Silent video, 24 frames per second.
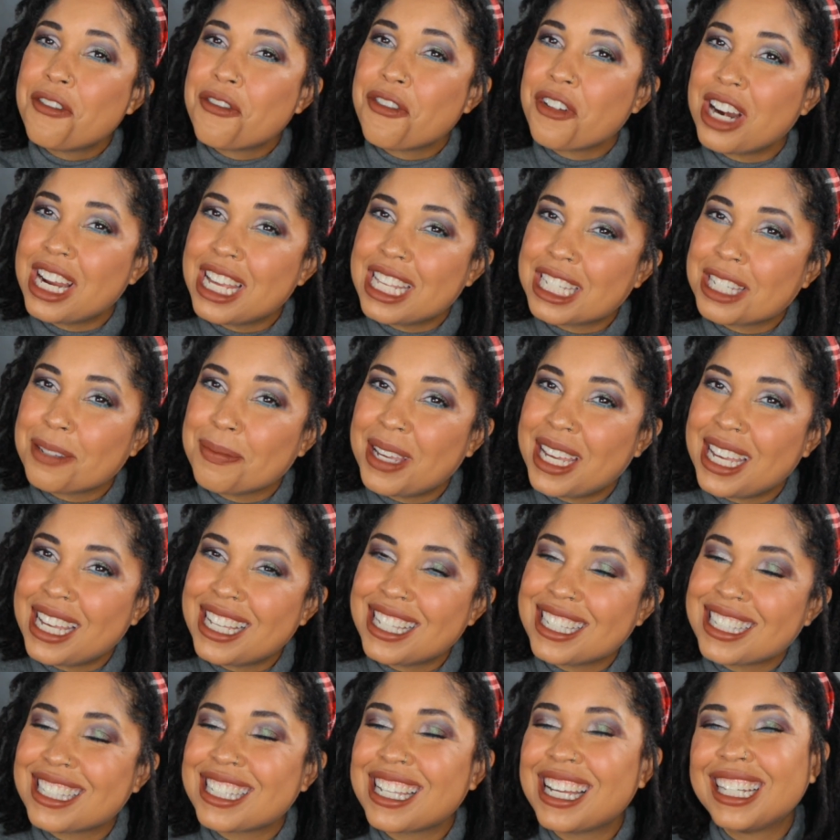
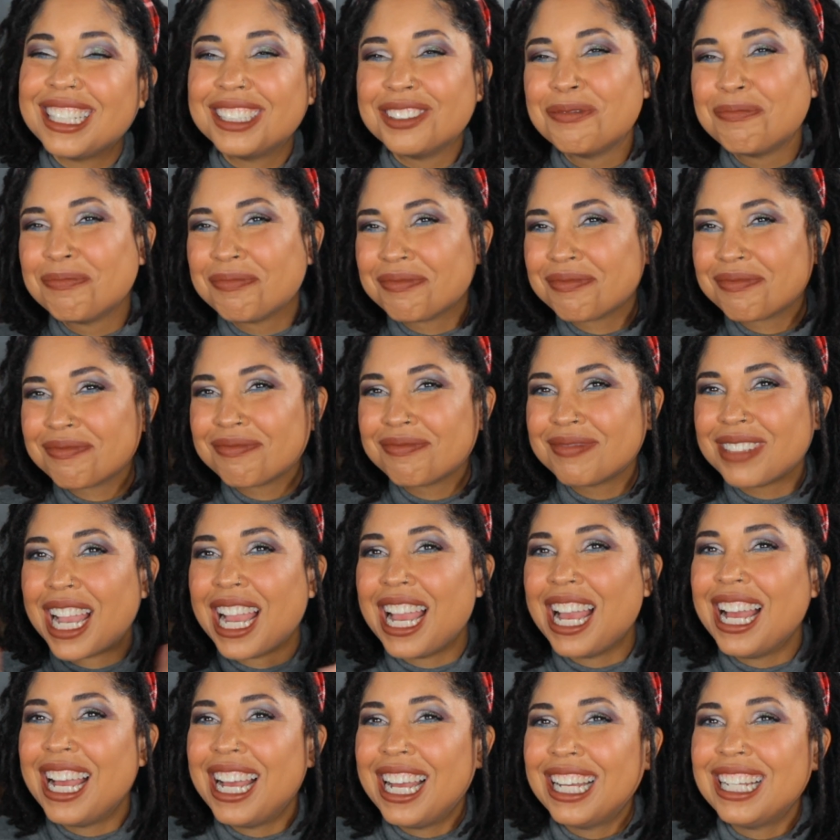Frizzmas.
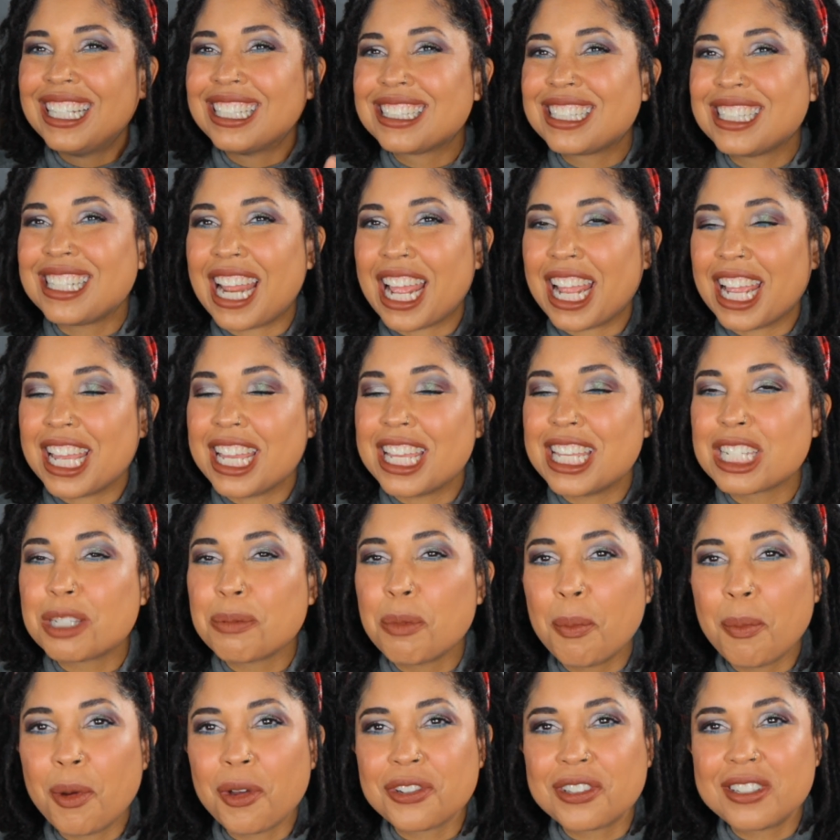Today is
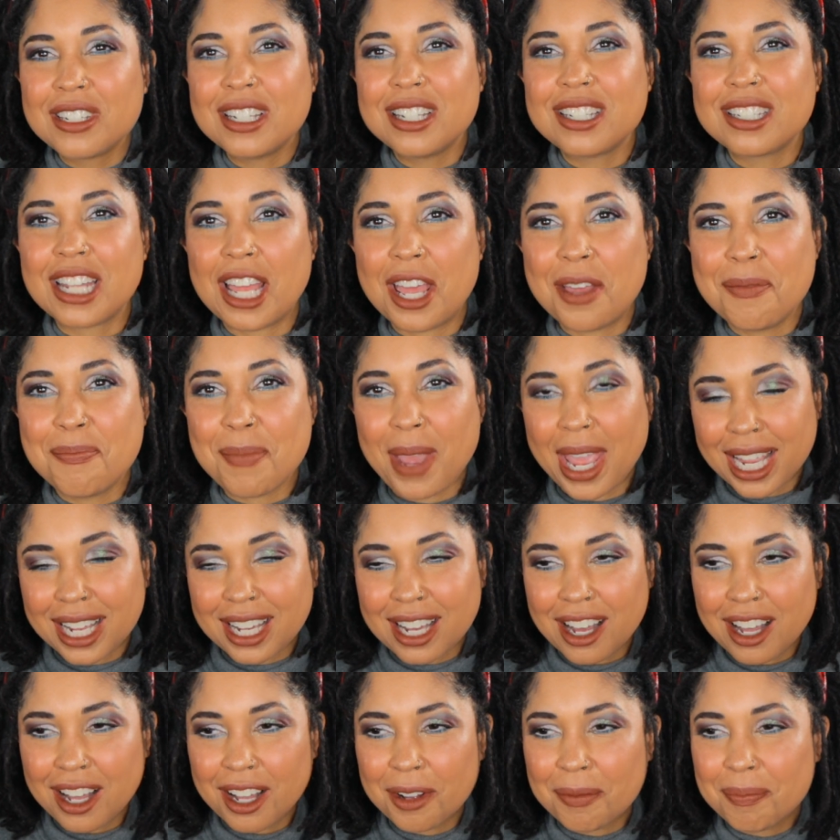mimosas and
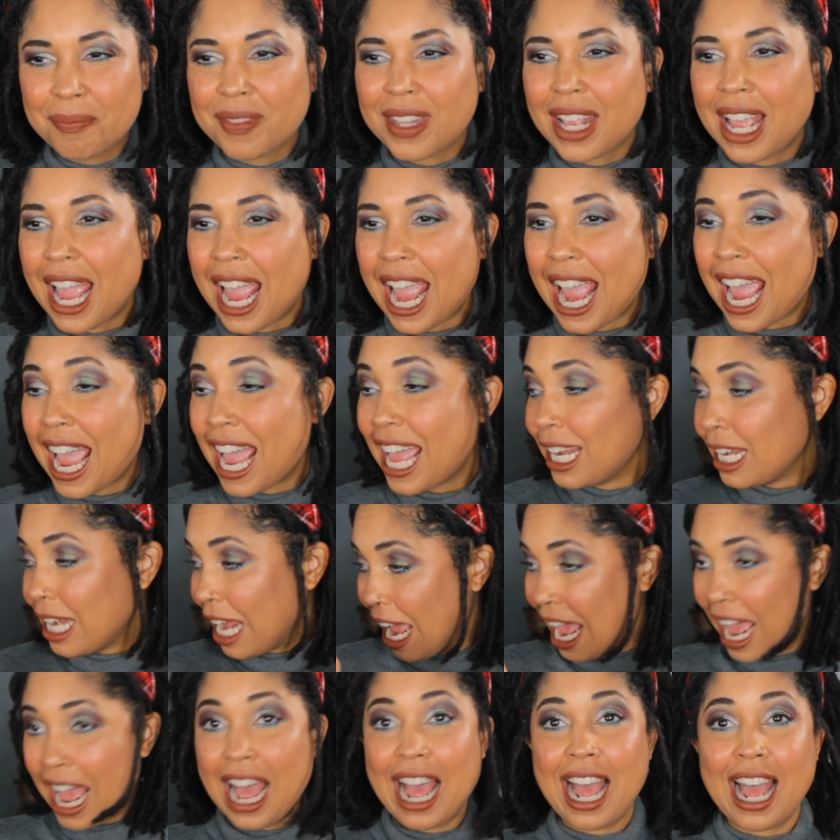makeup, and
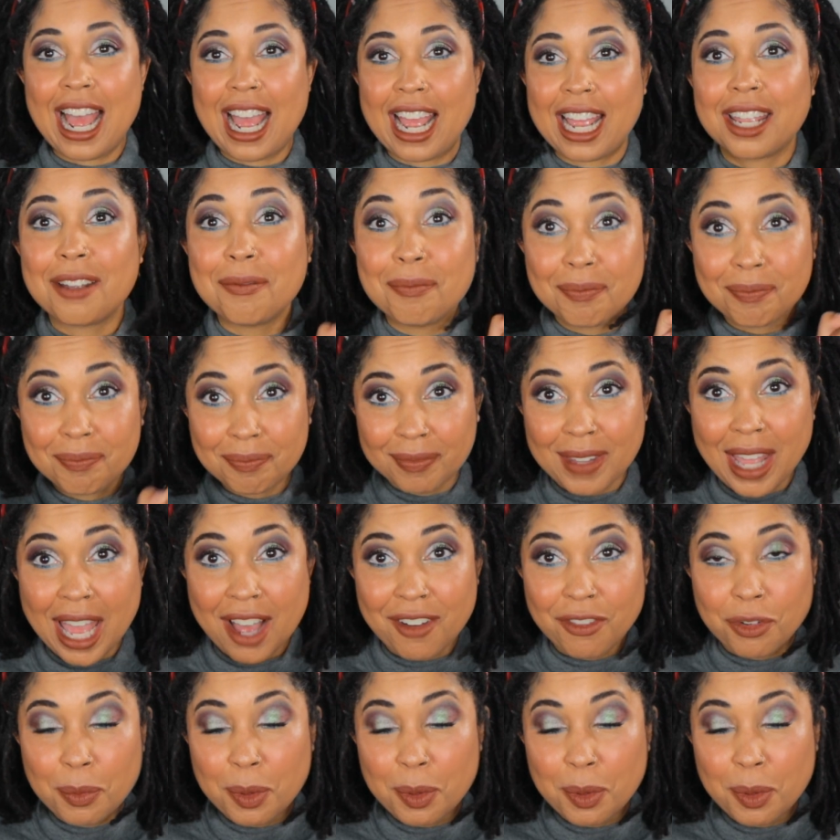I have a